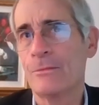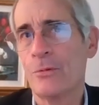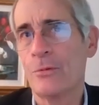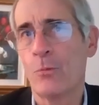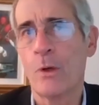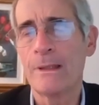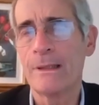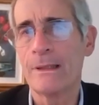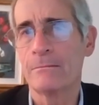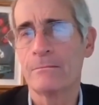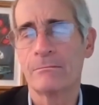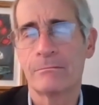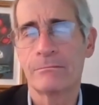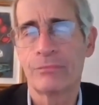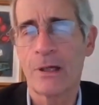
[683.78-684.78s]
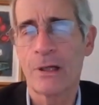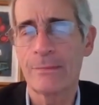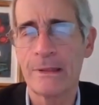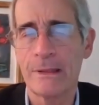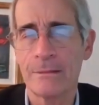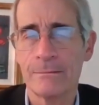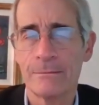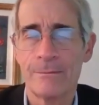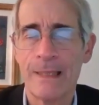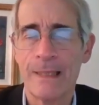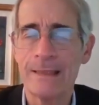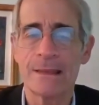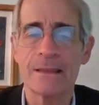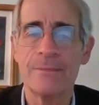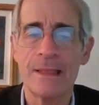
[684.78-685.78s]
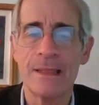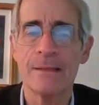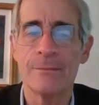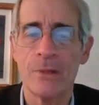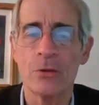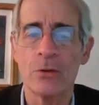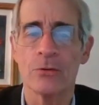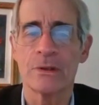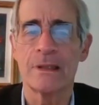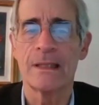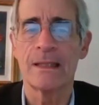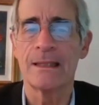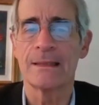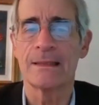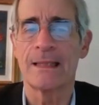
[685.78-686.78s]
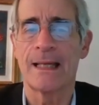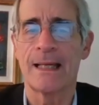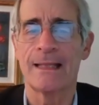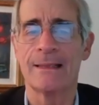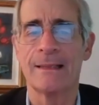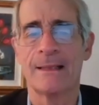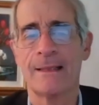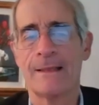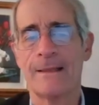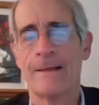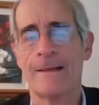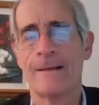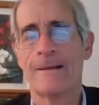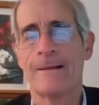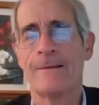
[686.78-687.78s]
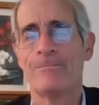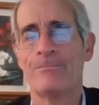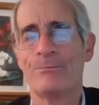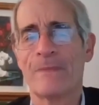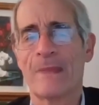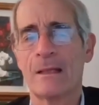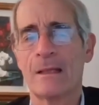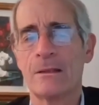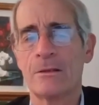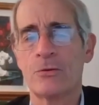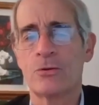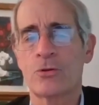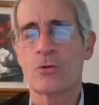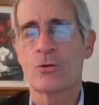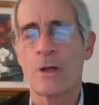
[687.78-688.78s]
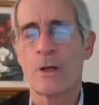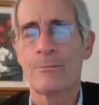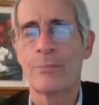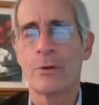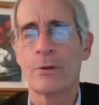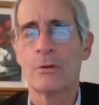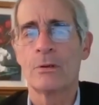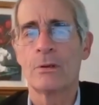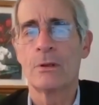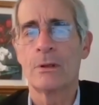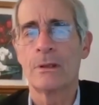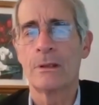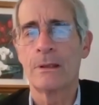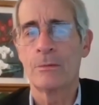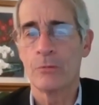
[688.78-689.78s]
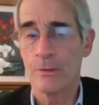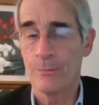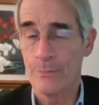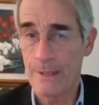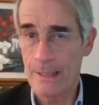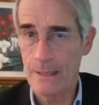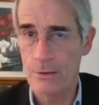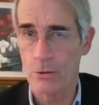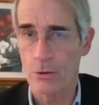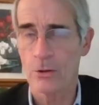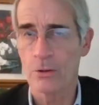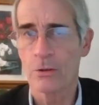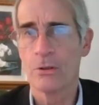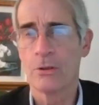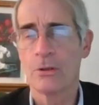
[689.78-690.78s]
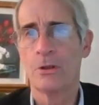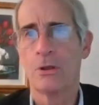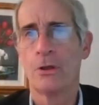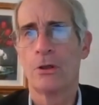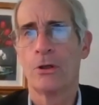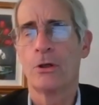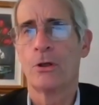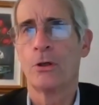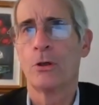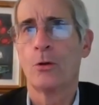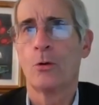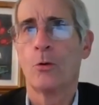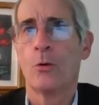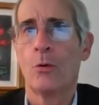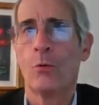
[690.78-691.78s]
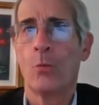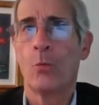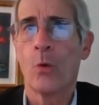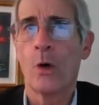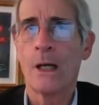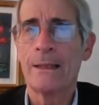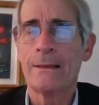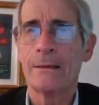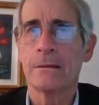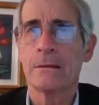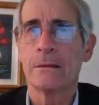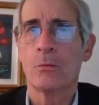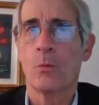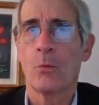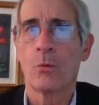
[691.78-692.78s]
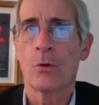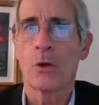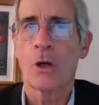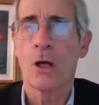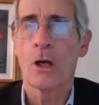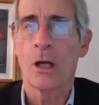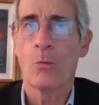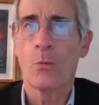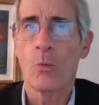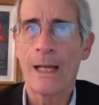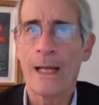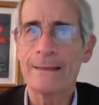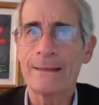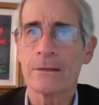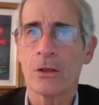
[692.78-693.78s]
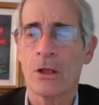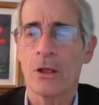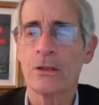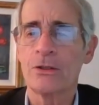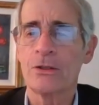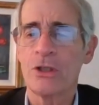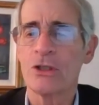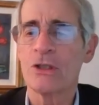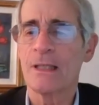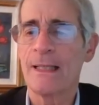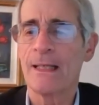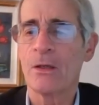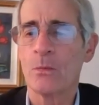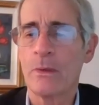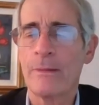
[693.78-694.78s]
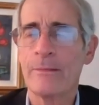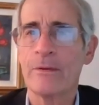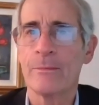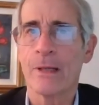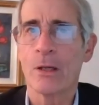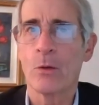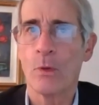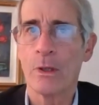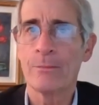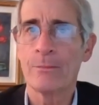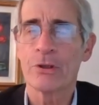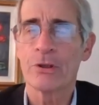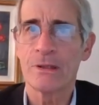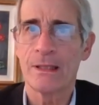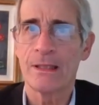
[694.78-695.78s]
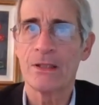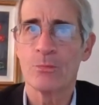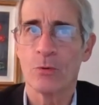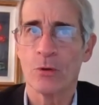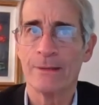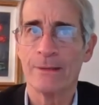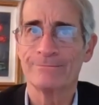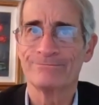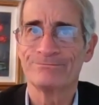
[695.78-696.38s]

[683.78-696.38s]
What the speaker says: The one that probably amazes me the most is that Trump, it would appear, won white college-educated women by 1 percentage point.